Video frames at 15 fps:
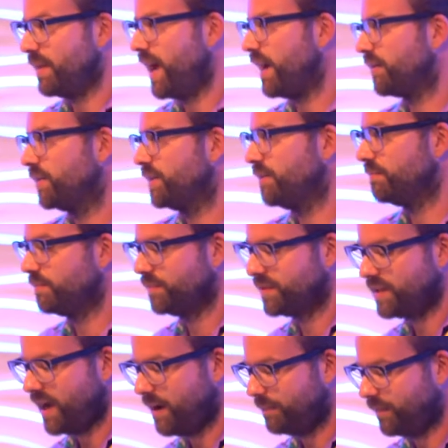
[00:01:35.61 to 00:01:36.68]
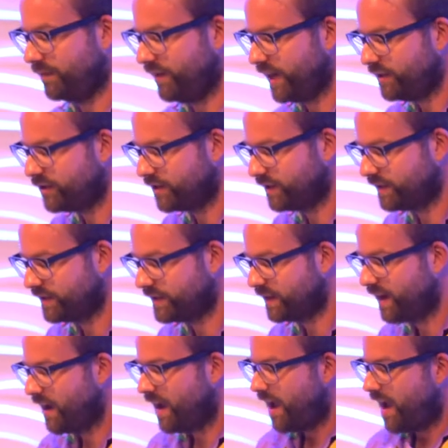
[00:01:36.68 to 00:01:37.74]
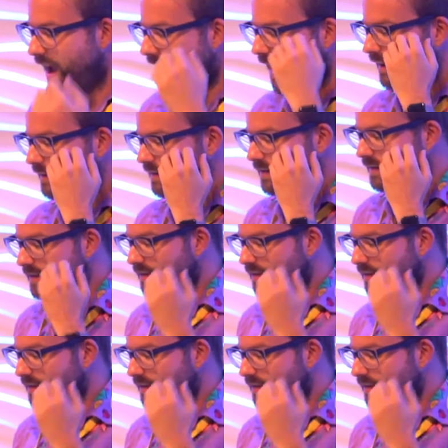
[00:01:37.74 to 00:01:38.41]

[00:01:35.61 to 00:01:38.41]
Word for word: acronyms, abbreviations. And